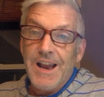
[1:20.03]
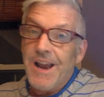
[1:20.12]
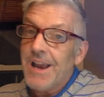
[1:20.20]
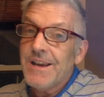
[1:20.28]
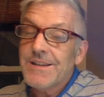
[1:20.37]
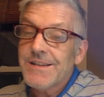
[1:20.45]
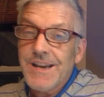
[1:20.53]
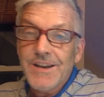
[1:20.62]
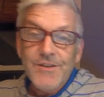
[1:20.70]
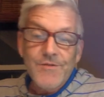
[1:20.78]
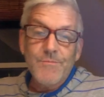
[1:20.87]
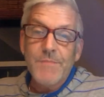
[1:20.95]
I can tell
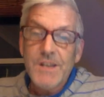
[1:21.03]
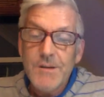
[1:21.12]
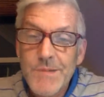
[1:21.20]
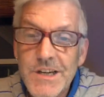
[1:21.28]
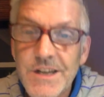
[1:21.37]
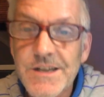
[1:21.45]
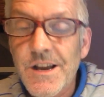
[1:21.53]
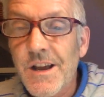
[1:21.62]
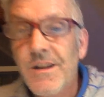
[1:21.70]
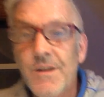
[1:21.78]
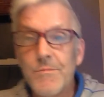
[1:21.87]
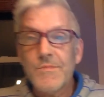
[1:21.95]
you many, many
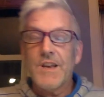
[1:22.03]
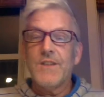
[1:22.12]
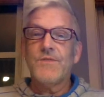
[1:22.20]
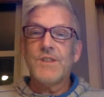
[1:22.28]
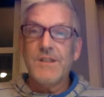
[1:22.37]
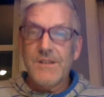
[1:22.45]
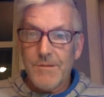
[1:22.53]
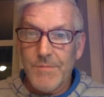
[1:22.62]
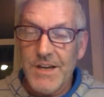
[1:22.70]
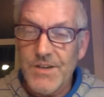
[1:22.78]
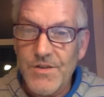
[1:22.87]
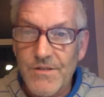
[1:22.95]
times I've seen
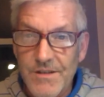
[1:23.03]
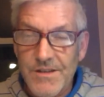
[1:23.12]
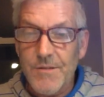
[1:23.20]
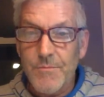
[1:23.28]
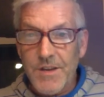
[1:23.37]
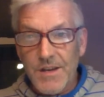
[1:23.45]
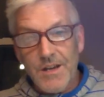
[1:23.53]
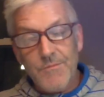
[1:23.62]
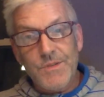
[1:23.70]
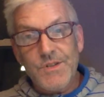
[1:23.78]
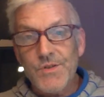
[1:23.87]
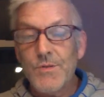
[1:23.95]
somebody turn something
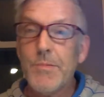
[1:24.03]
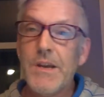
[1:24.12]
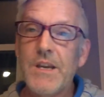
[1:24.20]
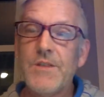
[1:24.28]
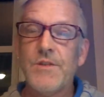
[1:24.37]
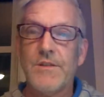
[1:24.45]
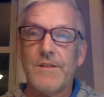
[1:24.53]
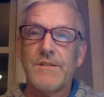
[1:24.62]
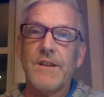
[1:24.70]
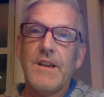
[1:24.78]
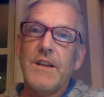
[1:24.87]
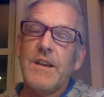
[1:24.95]
in with 2
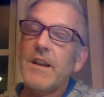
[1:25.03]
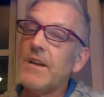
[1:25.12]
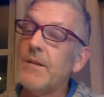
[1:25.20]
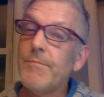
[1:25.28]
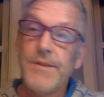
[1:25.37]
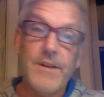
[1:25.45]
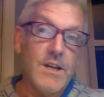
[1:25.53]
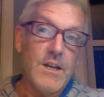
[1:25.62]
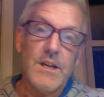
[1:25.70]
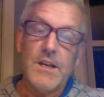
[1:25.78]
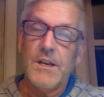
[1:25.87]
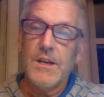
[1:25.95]
pages, and I'm
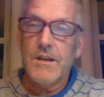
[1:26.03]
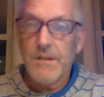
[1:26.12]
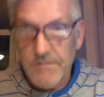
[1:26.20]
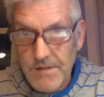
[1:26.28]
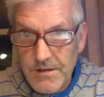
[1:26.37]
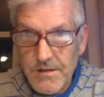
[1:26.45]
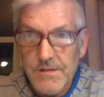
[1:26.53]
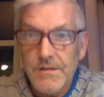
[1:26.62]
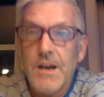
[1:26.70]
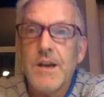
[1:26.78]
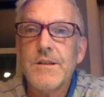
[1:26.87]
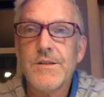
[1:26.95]
thinking, okay, this
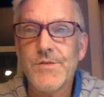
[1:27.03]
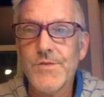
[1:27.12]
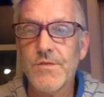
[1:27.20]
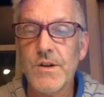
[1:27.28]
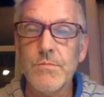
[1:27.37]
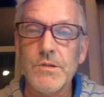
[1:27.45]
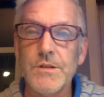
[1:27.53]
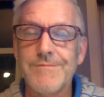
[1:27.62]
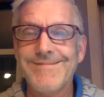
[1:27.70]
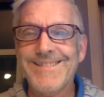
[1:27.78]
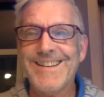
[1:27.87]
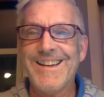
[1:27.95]
guy's in trouble.
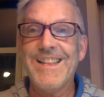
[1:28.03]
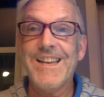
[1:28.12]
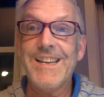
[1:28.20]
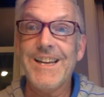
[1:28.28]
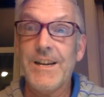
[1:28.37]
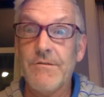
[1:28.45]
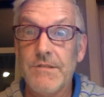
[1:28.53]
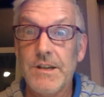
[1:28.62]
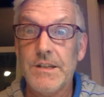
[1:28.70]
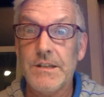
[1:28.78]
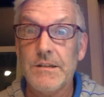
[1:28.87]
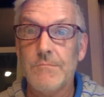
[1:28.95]
And then I
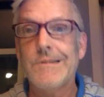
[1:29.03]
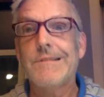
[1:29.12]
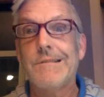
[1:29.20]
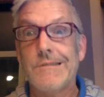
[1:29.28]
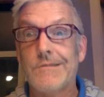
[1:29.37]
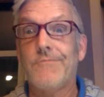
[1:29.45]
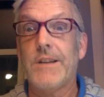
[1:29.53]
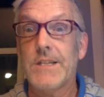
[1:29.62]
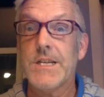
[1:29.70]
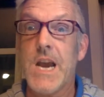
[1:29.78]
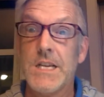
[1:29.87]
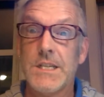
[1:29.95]
read it, and I'm like, oh, that's
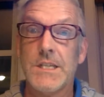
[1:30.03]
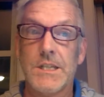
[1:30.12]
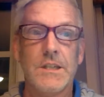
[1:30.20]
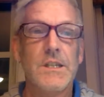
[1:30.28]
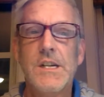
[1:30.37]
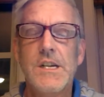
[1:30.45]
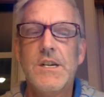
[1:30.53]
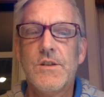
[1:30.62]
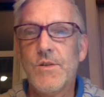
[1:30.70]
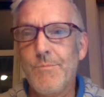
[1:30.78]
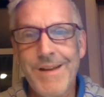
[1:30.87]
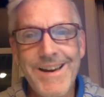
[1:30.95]
fantastic.
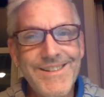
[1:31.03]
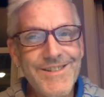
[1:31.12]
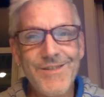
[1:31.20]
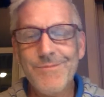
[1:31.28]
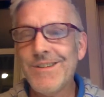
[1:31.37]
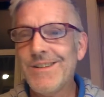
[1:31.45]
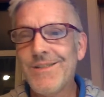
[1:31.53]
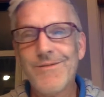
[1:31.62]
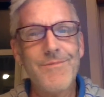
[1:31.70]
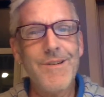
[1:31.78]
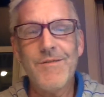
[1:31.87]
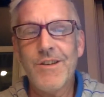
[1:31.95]
So page
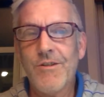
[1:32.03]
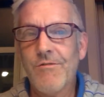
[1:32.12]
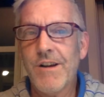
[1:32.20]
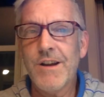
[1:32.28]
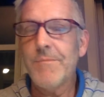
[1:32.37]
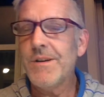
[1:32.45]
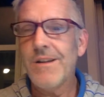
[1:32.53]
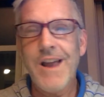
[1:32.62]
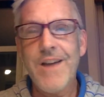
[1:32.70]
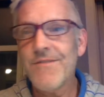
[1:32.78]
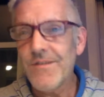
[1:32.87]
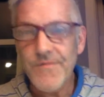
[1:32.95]
number, cramming,
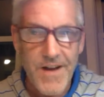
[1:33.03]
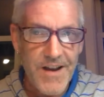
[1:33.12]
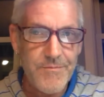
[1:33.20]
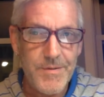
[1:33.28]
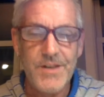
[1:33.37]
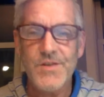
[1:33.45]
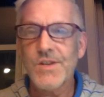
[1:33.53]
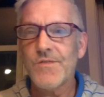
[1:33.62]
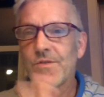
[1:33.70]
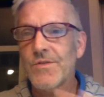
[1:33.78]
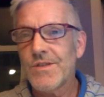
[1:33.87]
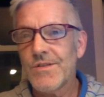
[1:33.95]
having 5 pages
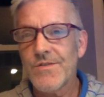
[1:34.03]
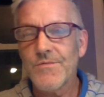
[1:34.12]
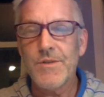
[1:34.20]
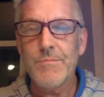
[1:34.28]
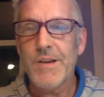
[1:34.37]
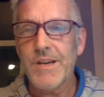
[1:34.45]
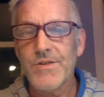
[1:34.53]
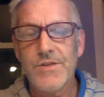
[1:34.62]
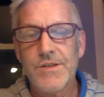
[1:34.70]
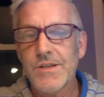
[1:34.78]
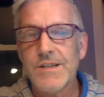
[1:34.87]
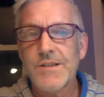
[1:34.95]
versus 3
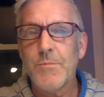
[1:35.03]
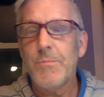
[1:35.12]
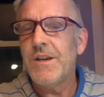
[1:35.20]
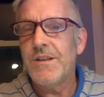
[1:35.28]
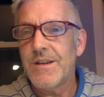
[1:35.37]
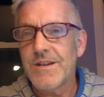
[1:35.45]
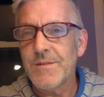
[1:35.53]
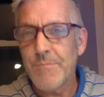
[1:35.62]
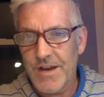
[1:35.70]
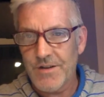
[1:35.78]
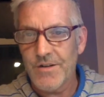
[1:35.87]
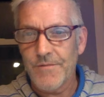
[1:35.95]
pages doesn't mean that it's
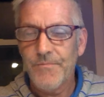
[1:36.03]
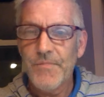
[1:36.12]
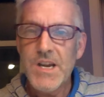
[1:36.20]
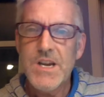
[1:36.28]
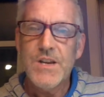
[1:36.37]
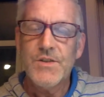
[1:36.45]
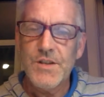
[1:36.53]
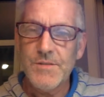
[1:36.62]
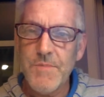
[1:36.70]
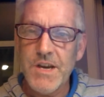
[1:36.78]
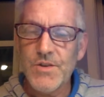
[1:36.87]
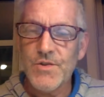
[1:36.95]
better. Just
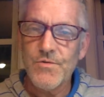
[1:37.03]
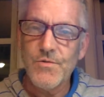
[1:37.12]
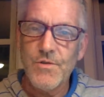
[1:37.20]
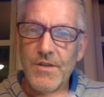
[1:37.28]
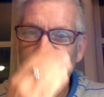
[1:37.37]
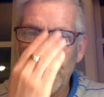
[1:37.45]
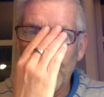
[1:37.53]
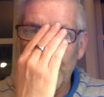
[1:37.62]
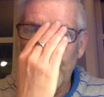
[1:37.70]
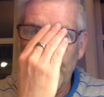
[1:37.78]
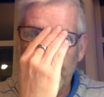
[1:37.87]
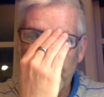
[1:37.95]
make sure that
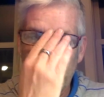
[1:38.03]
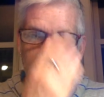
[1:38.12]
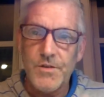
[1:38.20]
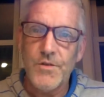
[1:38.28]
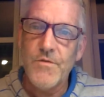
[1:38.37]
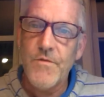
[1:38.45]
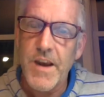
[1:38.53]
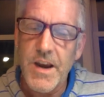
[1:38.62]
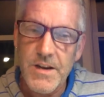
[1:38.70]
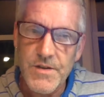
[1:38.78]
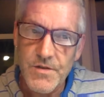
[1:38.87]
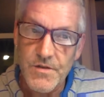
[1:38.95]
you feel you've
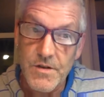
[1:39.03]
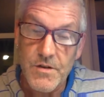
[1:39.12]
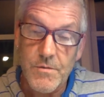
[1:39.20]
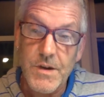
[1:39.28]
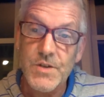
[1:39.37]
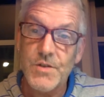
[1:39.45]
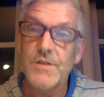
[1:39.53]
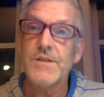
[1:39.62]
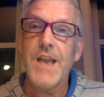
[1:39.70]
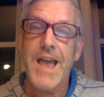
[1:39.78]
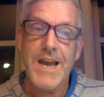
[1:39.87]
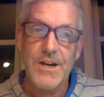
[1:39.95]
answered the questions
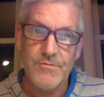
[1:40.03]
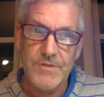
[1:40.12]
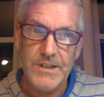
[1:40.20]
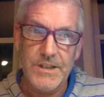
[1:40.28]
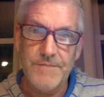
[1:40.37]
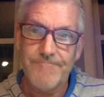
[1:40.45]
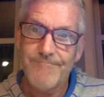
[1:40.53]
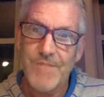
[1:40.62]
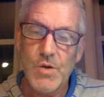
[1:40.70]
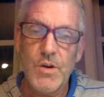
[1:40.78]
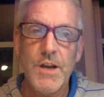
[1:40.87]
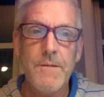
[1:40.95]
adequately.
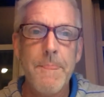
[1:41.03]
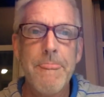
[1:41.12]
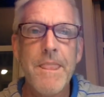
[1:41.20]
Okay.